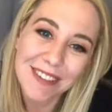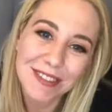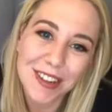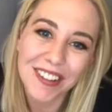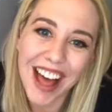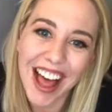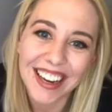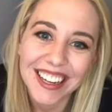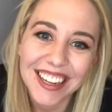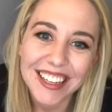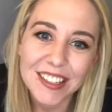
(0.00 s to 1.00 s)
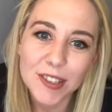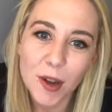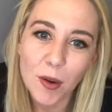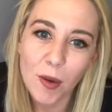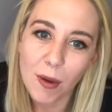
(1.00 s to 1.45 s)
I'm so glad.
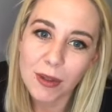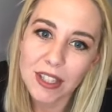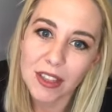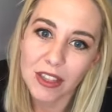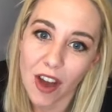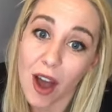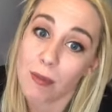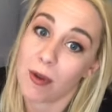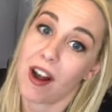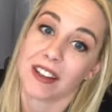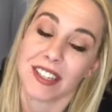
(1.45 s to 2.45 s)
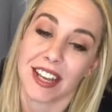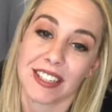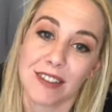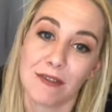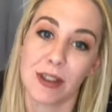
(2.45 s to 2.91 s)
So, what was the thought
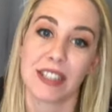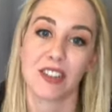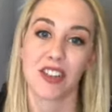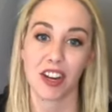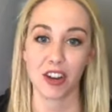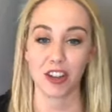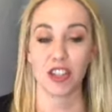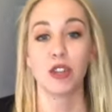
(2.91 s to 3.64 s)
process in voicing Shenhe?